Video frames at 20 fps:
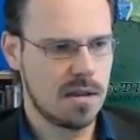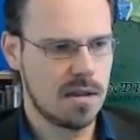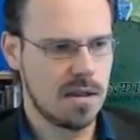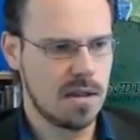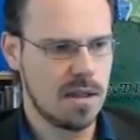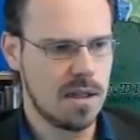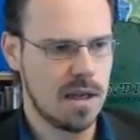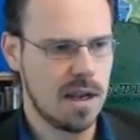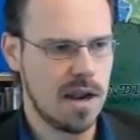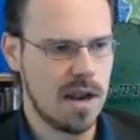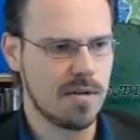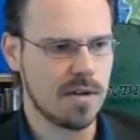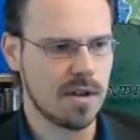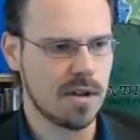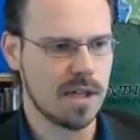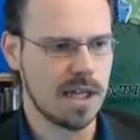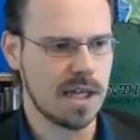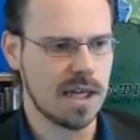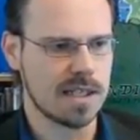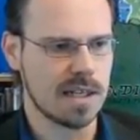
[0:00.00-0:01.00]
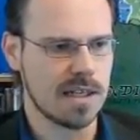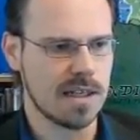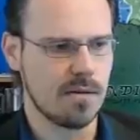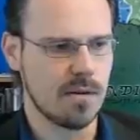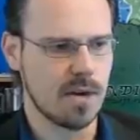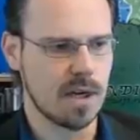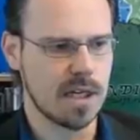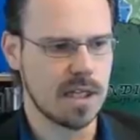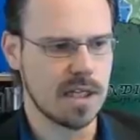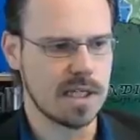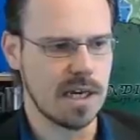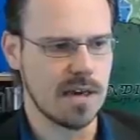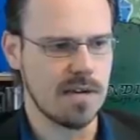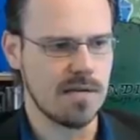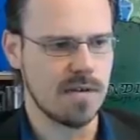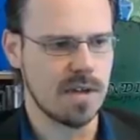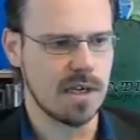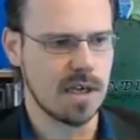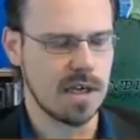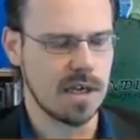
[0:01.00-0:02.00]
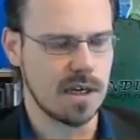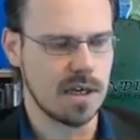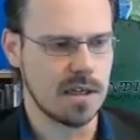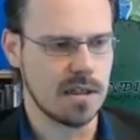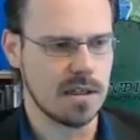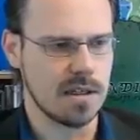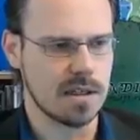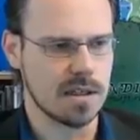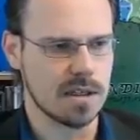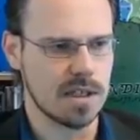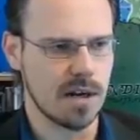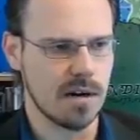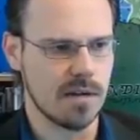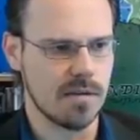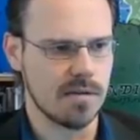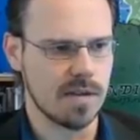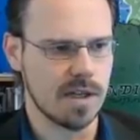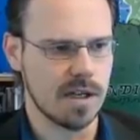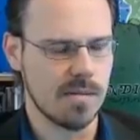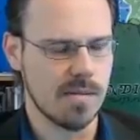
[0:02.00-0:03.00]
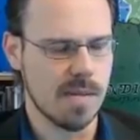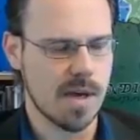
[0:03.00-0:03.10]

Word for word: Nevertheless, I think we're going to save the Shadow Flame.